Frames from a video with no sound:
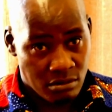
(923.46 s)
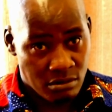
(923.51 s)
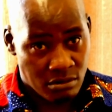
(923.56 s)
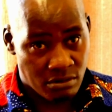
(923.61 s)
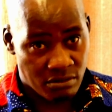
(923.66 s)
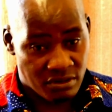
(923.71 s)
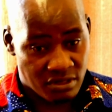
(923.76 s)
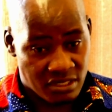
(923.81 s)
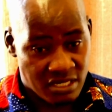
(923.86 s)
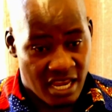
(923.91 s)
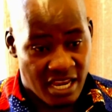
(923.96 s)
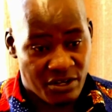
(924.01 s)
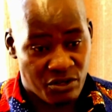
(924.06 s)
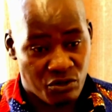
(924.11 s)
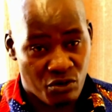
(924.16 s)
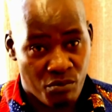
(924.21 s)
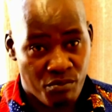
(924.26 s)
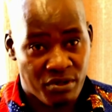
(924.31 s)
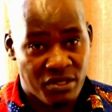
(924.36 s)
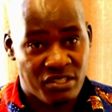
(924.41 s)
to
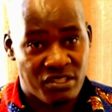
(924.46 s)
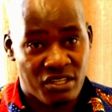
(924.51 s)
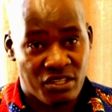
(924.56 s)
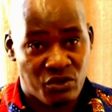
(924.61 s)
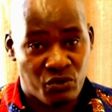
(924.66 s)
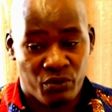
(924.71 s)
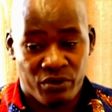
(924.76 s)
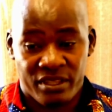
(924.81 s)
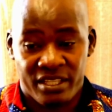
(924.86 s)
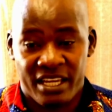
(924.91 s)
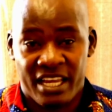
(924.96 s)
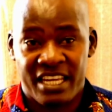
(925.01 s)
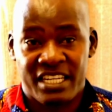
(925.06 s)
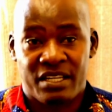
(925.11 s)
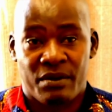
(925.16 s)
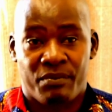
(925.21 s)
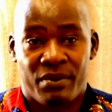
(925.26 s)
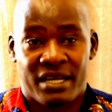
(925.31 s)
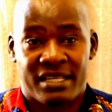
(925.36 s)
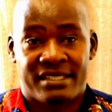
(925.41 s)
start your business with
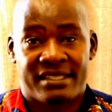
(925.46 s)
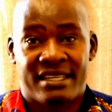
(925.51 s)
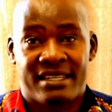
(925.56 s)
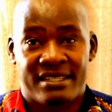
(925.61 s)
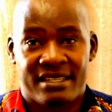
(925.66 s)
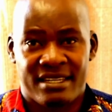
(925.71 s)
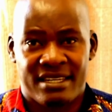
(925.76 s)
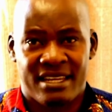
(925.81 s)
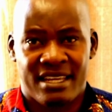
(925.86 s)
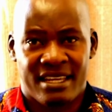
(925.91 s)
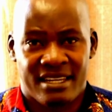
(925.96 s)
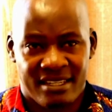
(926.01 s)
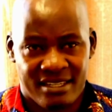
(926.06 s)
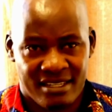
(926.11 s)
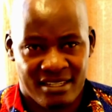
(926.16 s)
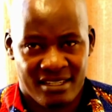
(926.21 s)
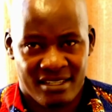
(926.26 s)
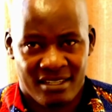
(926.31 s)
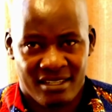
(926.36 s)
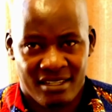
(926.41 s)
80%
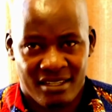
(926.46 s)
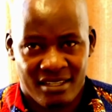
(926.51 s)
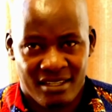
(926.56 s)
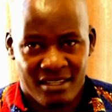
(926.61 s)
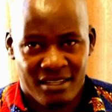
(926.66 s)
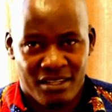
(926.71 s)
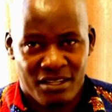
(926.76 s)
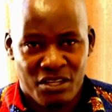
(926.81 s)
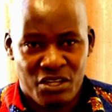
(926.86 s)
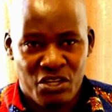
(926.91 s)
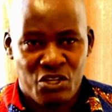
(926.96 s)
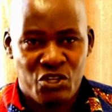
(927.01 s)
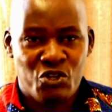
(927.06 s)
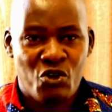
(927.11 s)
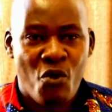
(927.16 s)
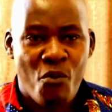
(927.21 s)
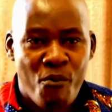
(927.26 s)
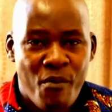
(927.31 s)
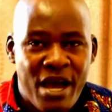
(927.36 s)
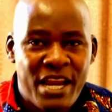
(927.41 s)
debt.
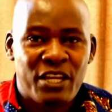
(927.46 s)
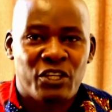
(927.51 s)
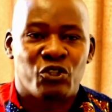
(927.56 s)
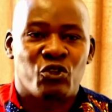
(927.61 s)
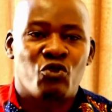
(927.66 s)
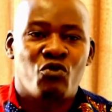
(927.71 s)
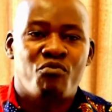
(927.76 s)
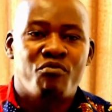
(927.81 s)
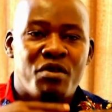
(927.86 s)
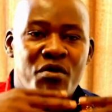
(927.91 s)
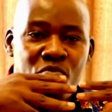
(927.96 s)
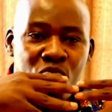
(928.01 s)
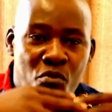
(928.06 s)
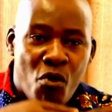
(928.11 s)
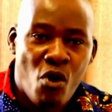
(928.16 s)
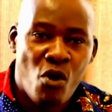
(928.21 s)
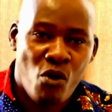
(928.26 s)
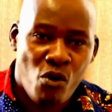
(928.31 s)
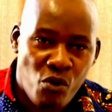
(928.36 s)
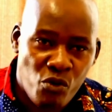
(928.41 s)
Your money should be
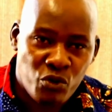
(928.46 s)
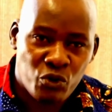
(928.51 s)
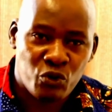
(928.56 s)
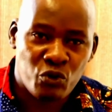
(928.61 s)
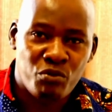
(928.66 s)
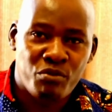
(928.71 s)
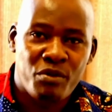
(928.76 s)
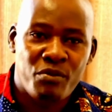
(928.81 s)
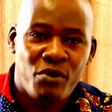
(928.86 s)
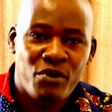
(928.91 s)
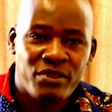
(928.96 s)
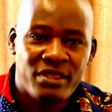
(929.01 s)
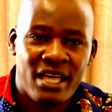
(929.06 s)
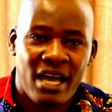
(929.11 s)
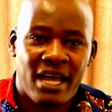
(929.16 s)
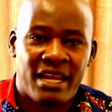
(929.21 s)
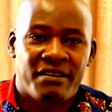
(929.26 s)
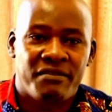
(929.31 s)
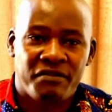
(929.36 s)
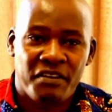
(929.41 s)
more
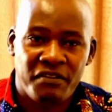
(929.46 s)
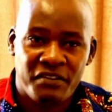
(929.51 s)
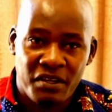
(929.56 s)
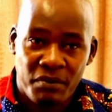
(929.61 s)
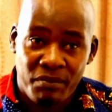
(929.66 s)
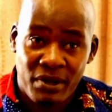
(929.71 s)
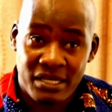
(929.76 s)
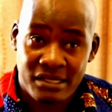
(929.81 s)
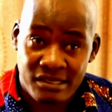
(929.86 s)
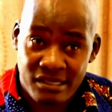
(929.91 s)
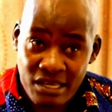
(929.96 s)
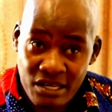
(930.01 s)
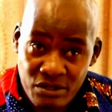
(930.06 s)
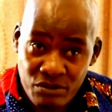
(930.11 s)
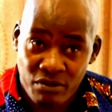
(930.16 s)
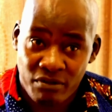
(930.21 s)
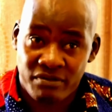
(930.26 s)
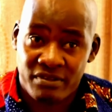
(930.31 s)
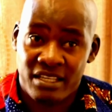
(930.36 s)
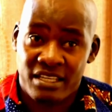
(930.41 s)
than
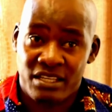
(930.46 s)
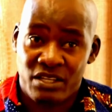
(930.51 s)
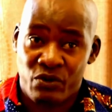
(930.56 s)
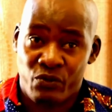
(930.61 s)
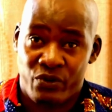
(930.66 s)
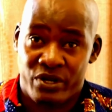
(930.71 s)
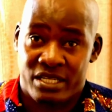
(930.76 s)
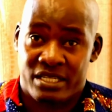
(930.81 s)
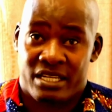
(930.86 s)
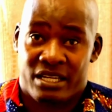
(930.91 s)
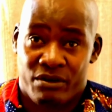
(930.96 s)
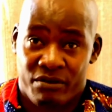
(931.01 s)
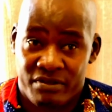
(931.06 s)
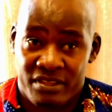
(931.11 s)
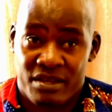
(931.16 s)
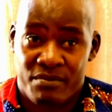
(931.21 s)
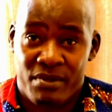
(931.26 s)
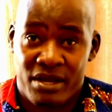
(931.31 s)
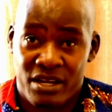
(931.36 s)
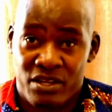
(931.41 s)
50% of the equity, of
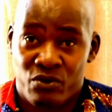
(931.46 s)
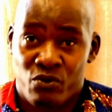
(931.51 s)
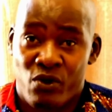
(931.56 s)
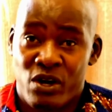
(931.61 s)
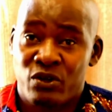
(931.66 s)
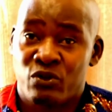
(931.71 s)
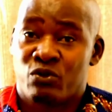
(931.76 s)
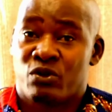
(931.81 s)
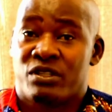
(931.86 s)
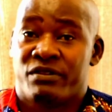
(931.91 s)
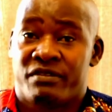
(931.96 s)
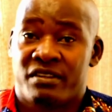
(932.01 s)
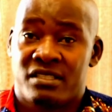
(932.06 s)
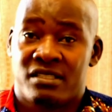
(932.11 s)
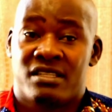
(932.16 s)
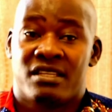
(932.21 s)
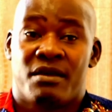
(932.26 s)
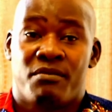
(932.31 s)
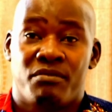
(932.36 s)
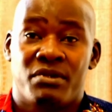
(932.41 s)
the money you want to
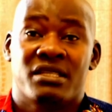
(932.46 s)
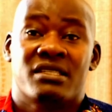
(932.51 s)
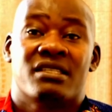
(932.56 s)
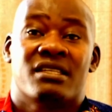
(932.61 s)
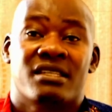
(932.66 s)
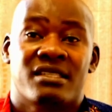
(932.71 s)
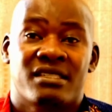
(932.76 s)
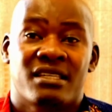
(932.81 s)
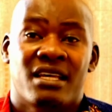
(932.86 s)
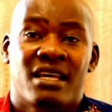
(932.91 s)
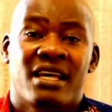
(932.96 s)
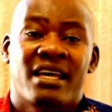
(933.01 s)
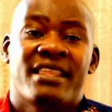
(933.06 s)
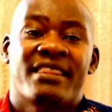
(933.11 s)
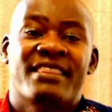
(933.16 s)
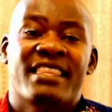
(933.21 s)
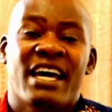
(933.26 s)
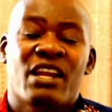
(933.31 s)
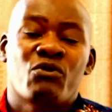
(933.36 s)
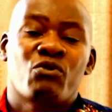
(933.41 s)
invest in a business,
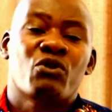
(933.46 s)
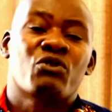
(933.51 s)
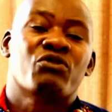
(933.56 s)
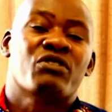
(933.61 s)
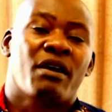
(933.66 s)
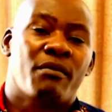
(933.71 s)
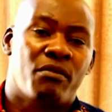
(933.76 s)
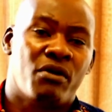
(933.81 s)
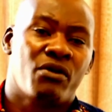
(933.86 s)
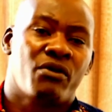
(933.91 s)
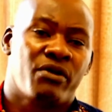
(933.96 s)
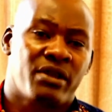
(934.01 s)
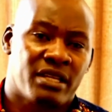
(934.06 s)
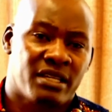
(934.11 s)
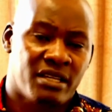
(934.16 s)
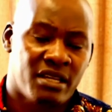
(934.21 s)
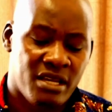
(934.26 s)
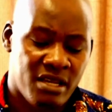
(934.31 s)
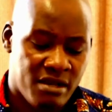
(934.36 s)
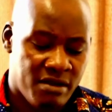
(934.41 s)
than what you are borrowing.
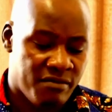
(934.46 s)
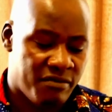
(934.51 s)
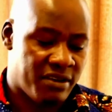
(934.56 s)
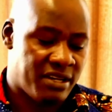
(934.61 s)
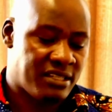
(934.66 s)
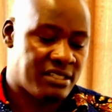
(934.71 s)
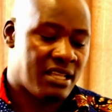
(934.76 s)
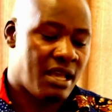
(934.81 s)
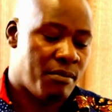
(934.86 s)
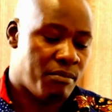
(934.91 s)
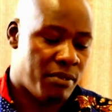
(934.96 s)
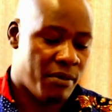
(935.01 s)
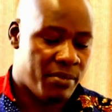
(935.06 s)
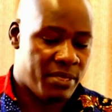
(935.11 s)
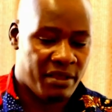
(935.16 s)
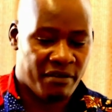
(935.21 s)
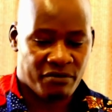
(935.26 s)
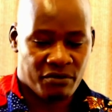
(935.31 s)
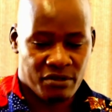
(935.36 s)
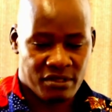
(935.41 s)
For example,
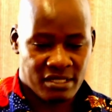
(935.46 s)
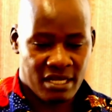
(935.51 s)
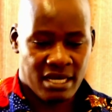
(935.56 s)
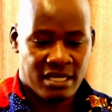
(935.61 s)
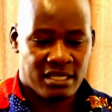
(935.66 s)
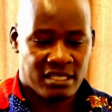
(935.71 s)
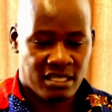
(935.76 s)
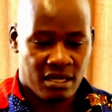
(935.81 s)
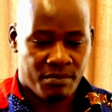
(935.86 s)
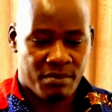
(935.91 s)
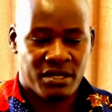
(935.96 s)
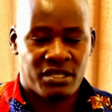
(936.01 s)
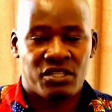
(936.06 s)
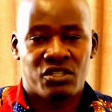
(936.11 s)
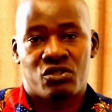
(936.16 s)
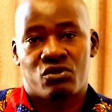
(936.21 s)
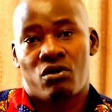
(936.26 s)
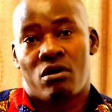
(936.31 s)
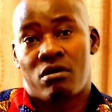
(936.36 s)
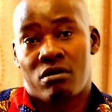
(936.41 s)
if to start a chapati
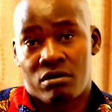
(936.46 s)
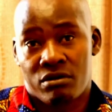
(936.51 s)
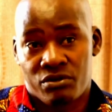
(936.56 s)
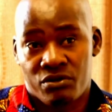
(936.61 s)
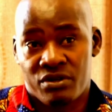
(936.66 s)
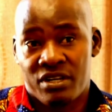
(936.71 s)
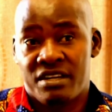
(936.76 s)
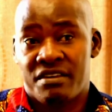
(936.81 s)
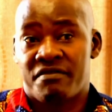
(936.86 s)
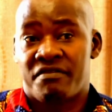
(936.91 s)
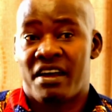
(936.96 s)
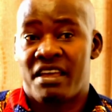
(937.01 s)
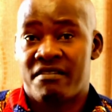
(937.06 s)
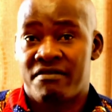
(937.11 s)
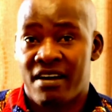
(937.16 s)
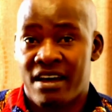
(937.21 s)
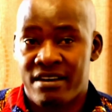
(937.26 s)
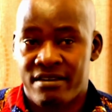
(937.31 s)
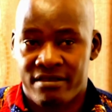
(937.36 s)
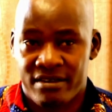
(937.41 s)
stall, you need
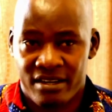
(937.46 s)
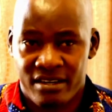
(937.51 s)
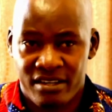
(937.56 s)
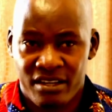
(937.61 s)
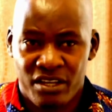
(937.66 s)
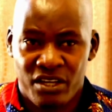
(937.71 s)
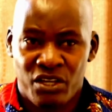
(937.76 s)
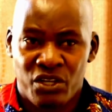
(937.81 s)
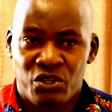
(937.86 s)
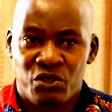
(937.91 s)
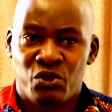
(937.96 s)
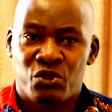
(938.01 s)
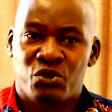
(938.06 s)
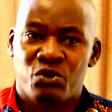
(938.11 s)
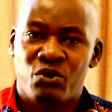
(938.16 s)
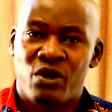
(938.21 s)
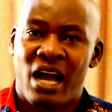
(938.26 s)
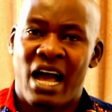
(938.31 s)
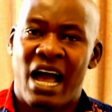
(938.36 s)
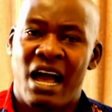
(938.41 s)
500. You
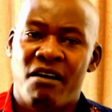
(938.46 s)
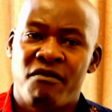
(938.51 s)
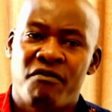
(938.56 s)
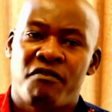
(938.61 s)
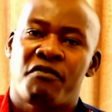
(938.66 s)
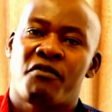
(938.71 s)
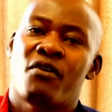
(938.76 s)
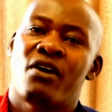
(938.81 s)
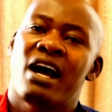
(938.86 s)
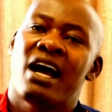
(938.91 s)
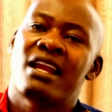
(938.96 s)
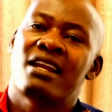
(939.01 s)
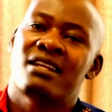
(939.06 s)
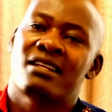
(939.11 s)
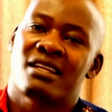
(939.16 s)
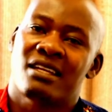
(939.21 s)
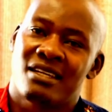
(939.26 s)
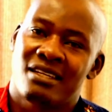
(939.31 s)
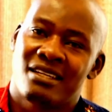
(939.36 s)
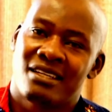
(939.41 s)
should have
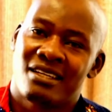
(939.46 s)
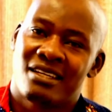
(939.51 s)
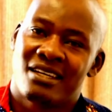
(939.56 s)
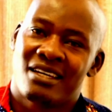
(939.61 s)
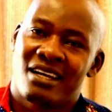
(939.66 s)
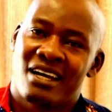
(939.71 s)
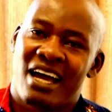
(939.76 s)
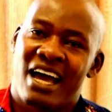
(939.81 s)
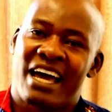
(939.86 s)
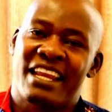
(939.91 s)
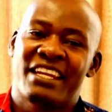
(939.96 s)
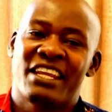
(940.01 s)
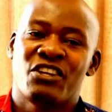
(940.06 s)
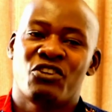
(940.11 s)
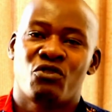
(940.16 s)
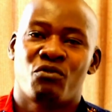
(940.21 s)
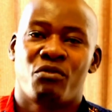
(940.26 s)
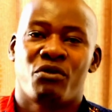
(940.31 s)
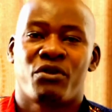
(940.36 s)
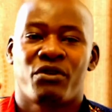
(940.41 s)
400, and then
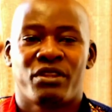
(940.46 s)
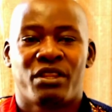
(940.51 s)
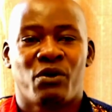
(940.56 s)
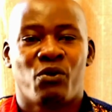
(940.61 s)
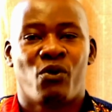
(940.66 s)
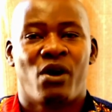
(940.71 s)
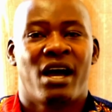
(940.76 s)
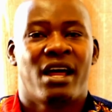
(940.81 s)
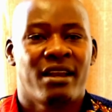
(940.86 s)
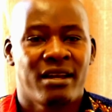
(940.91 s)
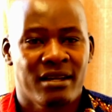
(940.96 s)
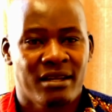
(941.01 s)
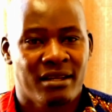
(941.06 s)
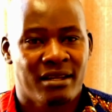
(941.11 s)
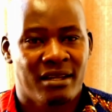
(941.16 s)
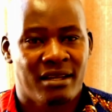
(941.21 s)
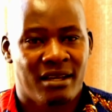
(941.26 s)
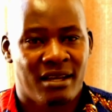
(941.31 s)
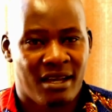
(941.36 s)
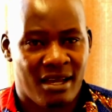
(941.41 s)
you borrow the
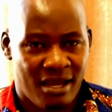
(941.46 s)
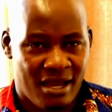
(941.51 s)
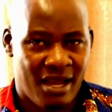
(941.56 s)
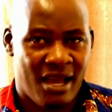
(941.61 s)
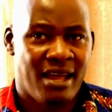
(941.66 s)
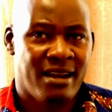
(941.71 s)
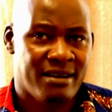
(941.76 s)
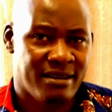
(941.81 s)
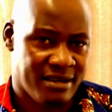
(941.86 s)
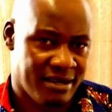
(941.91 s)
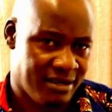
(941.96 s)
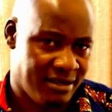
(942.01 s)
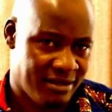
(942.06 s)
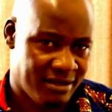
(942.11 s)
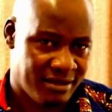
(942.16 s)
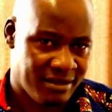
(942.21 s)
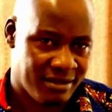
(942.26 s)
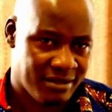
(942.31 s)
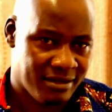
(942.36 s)
100.